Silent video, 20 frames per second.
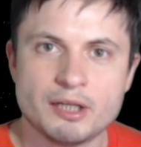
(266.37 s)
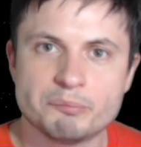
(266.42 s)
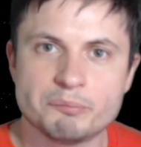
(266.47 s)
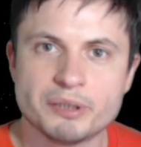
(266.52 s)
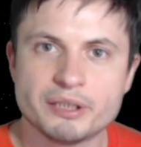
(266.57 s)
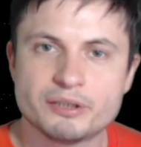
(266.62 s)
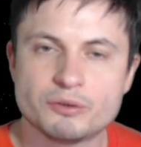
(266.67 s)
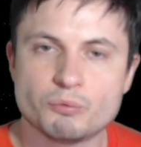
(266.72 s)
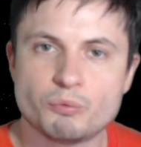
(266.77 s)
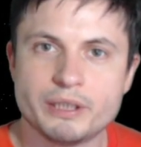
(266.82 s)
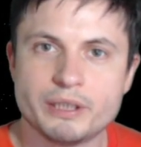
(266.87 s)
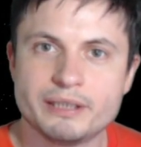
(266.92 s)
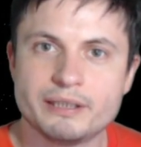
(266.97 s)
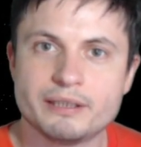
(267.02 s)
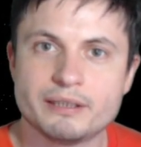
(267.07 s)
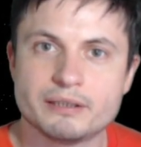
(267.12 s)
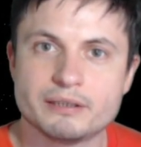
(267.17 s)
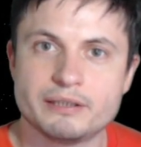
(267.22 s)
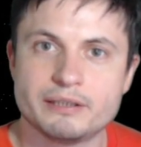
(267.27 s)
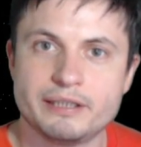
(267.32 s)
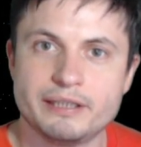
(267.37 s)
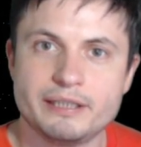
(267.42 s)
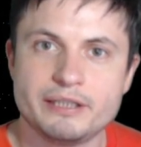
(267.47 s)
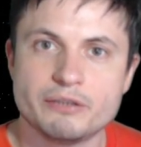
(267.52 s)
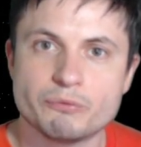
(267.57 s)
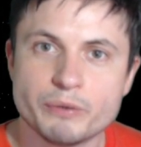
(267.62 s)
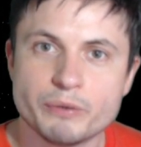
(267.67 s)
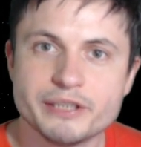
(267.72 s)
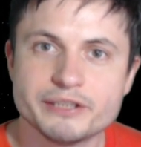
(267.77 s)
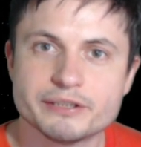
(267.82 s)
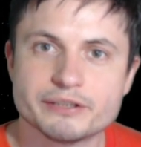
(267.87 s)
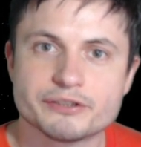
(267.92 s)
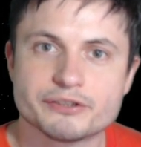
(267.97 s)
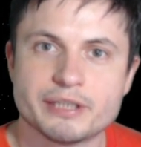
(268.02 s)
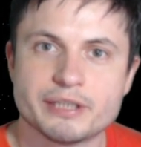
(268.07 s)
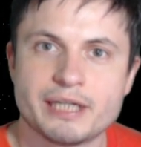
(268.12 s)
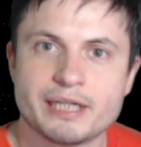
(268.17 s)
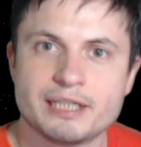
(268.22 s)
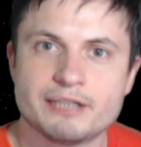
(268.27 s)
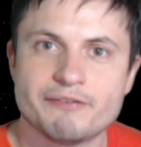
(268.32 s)
But when the recent
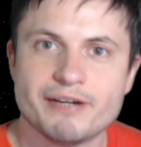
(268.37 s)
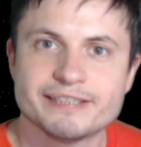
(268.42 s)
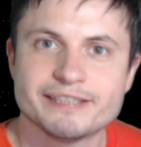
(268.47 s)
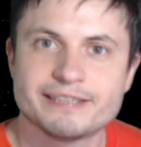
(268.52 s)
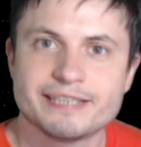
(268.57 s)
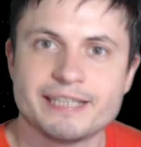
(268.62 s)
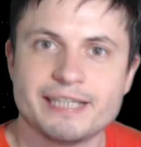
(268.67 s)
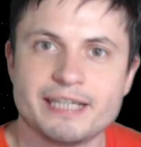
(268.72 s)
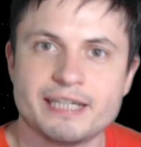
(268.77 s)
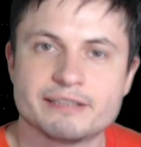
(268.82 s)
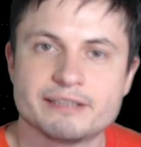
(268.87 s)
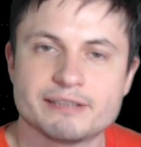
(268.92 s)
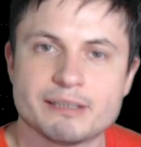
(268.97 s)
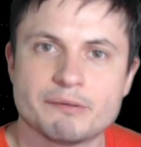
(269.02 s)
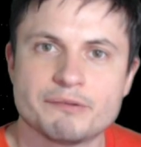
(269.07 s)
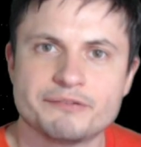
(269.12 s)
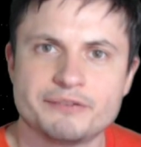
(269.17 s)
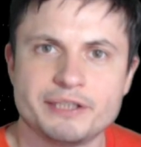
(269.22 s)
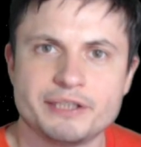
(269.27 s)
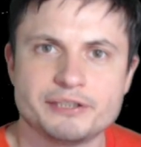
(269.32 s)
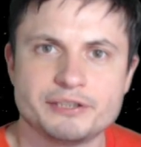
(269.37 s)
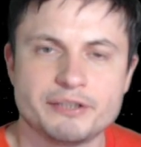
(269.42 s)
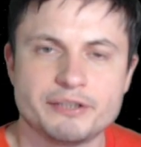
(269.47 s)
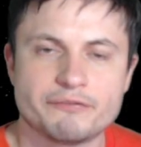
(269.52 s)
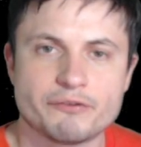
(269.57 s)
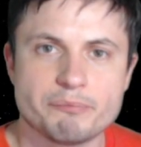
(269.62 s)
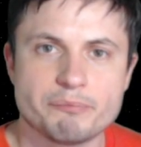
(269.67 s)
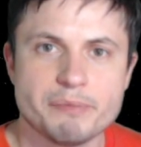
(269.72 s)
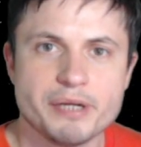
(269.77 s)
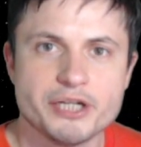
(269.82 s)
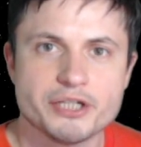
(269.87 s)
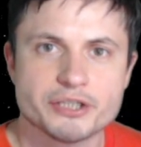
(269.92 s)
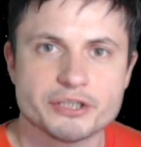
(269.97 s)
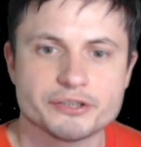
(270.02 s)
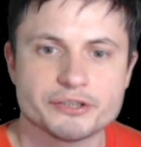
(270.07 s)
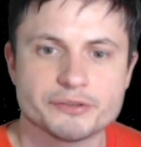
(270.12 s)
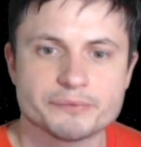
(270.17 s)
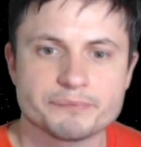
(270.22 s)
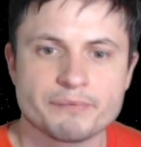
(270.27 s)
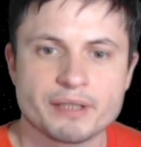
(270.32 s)
study investigated some of these
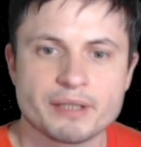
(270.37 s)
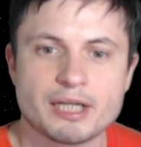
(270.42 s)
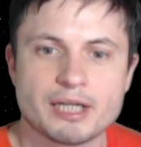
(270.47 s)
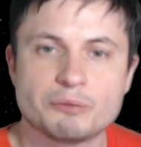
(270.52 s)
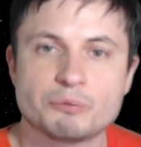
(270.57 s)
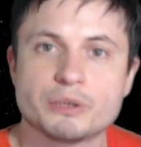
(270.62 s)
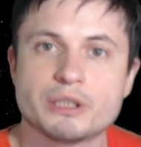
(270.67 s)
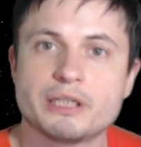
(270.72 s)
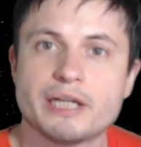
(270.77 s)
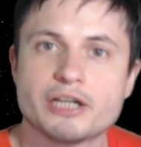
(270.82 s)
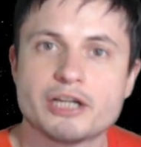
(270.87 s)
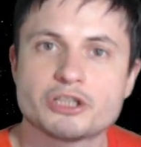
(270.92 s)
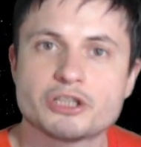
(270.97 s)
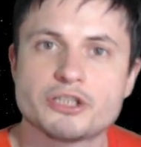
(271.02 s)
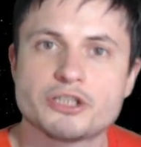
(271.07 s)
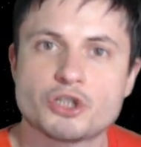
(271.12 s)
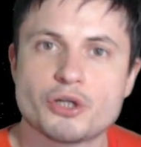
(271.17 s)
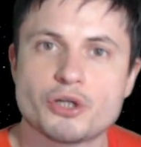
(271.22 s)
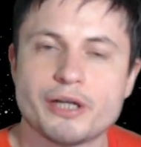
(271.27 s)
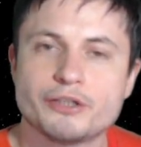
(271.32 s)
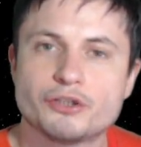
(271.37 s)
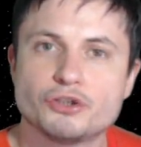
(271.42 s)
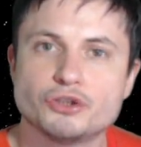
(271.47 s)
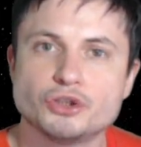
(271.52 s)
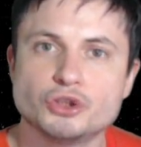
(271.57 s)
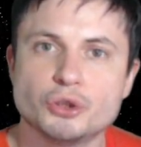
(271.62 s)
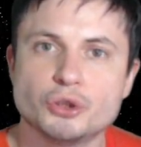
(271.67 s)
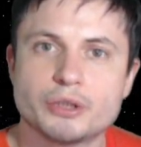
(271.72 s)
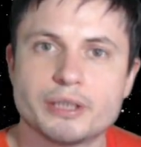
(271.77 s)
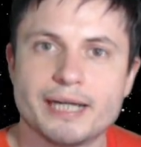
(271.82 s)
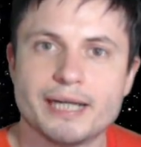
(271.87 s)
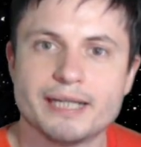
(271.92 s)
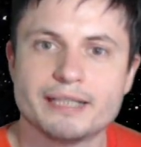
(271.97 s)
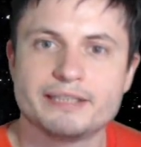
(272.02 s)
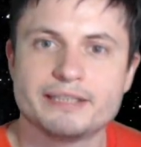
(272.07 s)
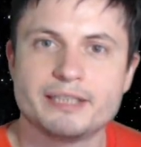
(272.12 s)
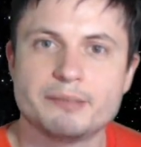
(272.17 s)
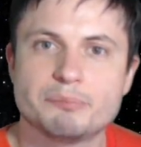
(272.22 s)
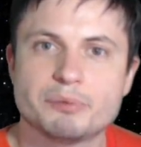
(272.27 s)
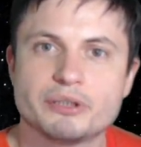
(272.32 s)
deformations, and when it actually tried to look
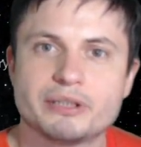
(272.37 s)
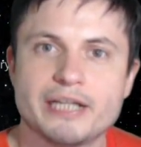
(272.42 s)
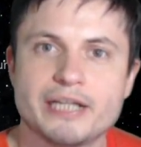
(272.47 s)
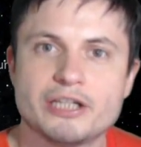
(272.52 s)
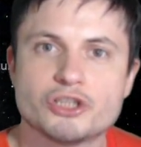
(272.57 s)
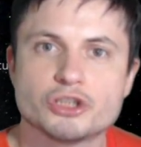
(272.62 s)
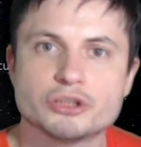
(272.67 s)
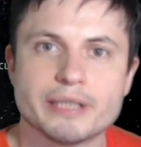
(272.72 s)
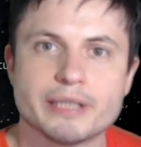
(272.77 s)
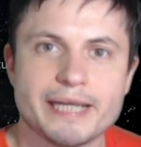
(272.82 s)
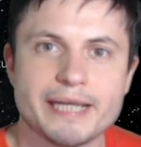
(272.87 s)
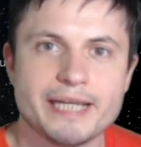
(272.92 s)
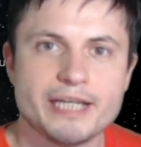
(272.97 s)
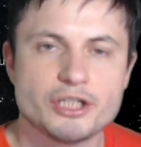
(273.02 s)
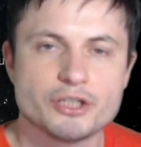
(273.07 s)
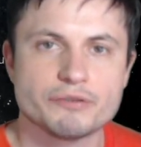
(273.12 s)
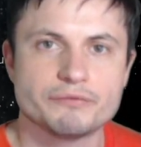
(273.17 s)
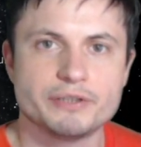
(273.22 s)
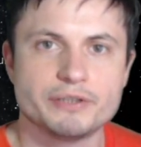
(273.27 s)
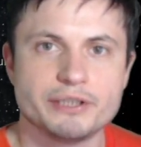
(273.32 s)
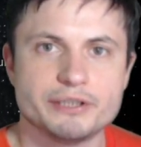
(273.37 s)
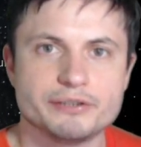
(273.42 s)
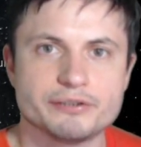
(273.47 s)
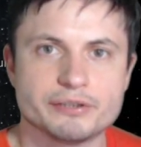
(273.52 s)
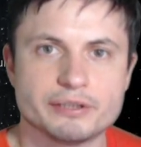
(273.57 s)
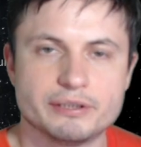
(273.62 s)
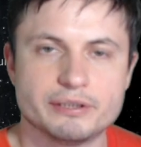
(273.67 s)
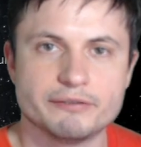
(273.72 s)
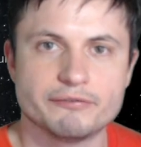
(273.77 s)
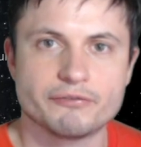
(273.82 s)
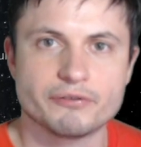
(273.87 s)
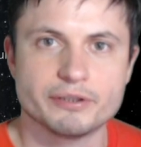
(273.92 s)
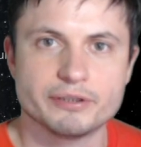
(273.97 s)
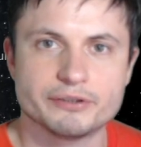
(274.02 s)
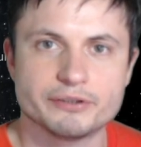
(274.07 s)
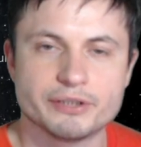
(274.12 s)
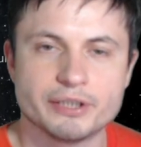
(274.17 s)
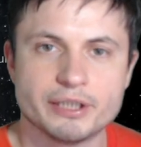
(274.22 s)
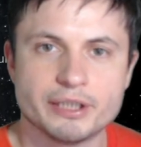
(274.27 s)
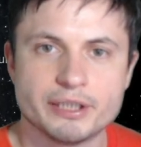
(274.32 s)
at the potential age of these
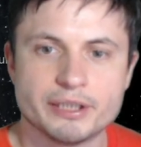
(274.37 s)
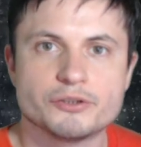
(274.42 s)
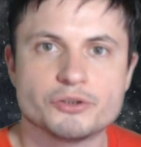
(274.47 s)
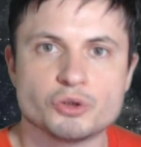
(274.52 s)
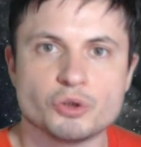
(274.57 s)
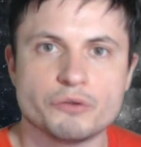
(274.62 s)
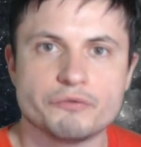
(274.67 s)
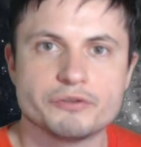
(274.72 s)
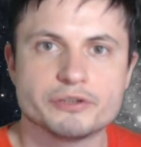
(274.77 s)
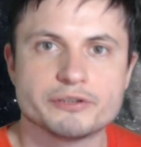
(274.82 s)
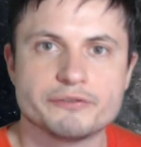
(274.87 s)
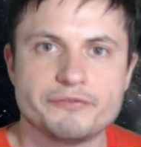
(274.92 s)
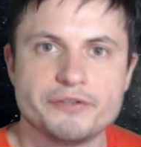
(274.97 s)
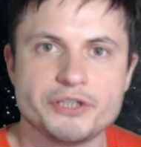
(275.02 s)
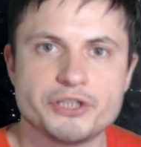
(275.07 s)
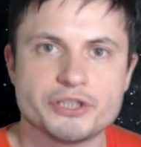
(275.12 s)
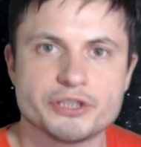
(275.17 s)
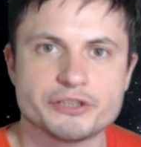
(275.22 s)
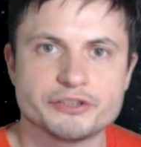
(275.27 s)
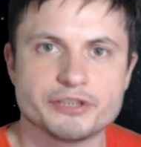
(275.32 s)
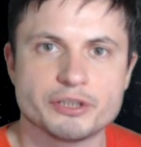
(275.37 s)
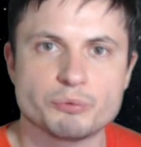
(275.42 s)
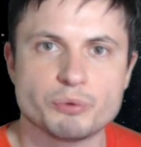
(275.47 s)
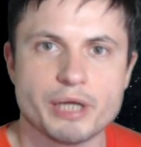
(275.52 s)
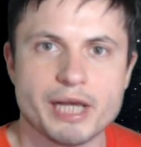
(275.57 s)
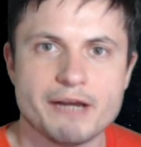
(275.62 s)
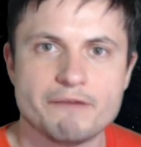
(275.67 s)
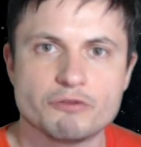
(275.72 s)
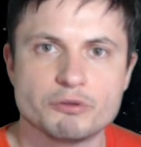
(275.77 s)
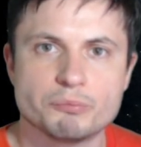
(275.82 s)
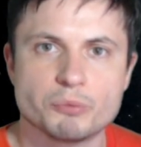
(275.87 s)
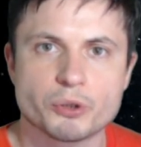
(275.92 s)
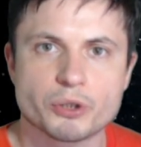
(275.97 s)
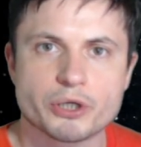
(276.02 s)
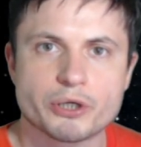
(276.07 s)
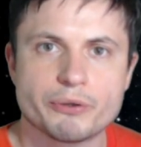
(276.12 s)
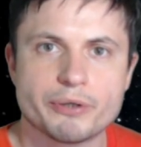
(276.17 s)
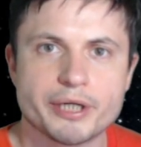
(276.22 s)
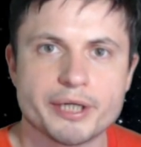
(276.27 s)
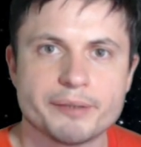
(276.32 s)
different surface features that we have on
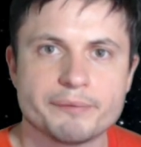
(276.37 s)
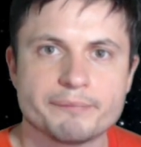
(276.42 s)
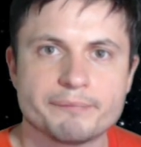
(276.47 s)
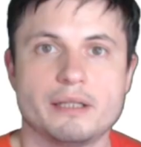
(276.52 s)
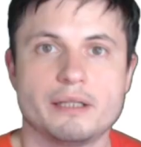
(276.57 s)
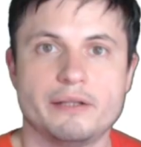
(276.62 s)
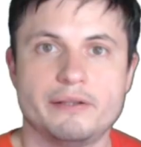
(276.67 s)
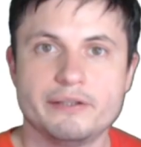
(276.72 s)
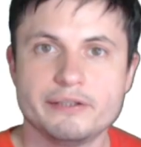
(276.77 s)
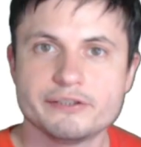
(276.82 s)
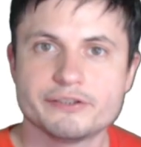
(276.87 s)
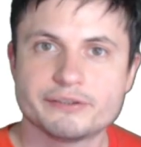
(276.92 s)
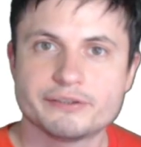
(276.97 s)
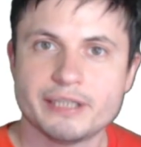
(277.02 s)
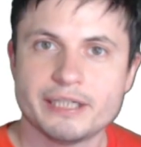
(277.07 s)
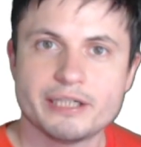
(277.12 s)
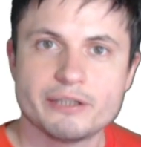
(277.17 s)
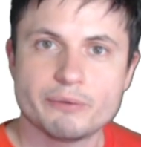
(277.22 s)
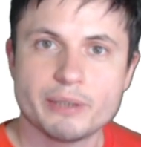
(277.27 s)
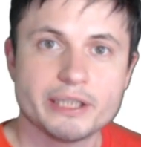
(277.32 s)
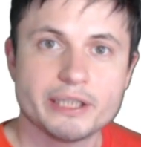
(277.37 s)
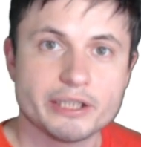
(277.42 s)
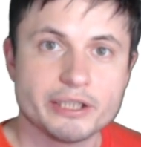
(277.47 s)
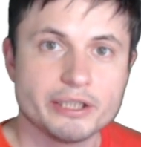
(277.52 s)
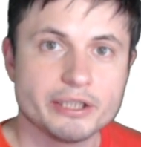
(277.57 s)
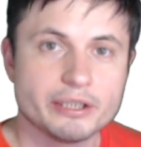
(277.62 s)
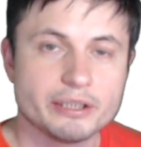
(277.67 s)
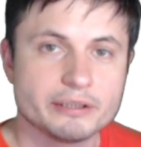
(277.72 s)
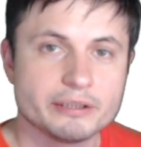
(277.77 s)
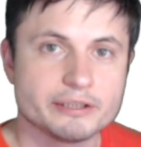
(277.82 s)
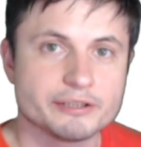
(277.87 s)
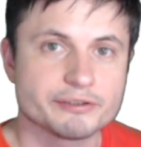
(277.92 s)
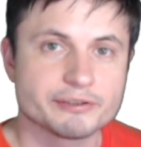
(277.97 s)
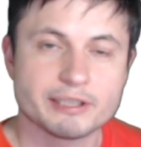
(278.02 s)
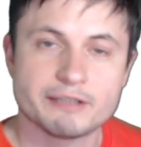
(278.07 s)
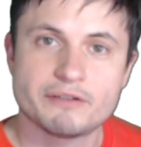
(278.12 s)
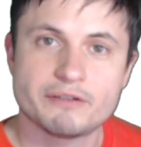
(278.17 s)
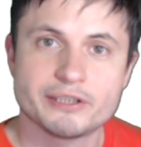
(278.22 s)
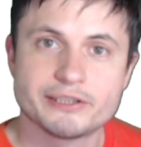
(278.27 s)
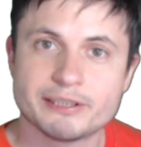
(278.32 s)
Mercury, this study right here
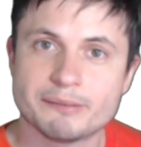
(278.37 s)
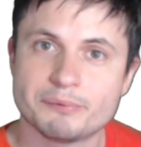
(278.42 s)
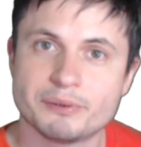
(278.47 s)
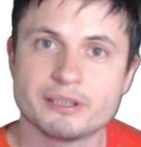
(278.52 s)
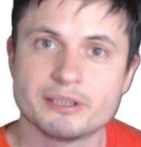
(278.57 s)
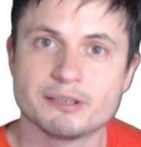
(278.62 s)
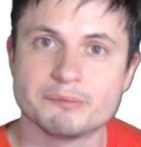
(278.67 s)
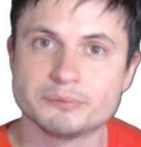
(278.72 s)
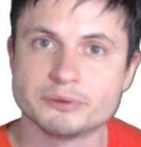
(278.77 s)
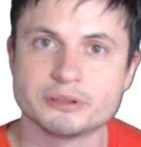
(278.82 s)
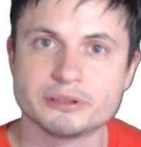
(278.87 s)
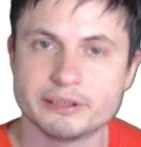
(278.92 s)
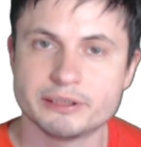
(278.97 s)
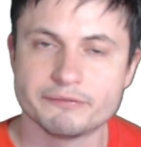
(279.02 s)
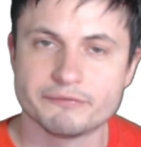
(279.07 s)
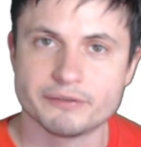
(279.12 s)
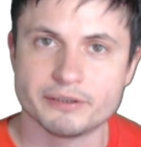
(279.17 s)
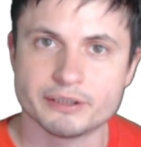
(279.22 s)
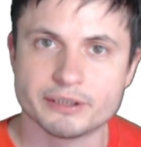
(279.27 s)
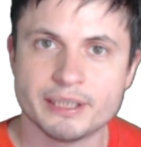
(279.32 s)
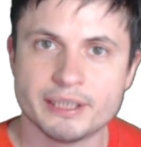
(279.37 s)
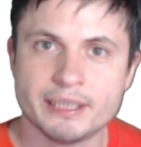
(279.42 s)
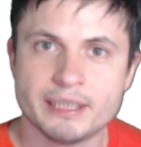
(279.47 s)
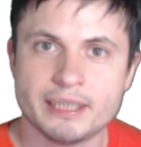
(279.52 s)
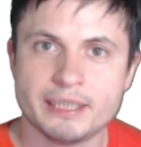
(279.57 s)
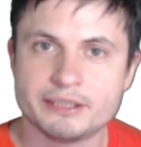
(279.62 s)
discovered something completely different.